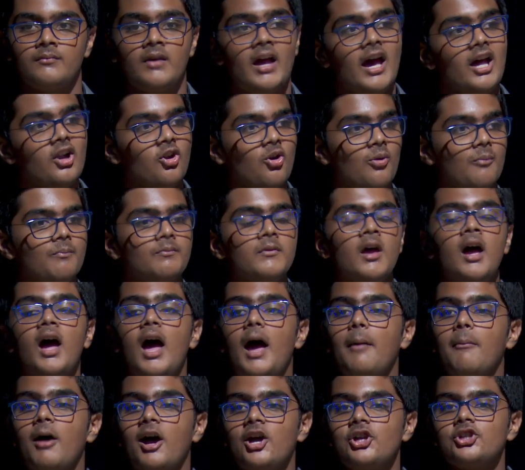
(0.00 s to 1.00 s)
Hello,
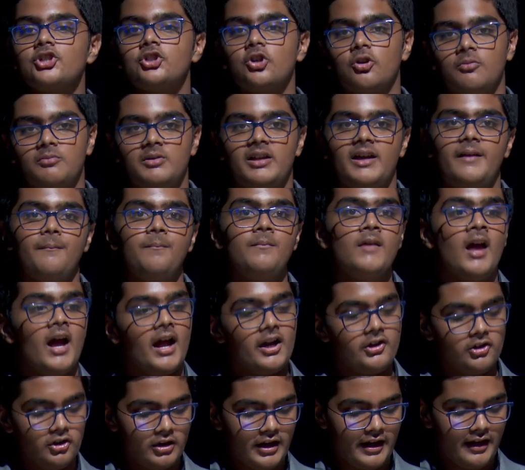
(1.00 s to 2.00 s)
I'm Aayush Dhoble,
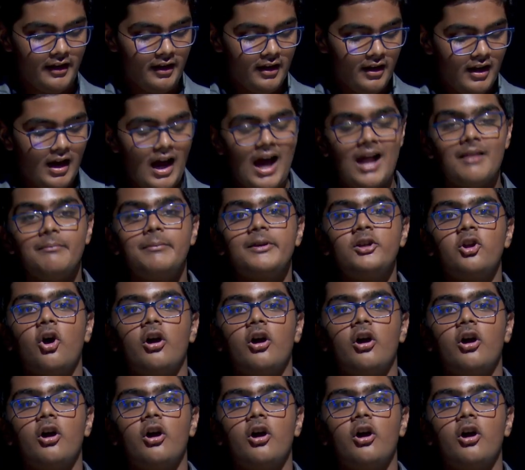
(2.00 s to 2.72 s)
and today I'll be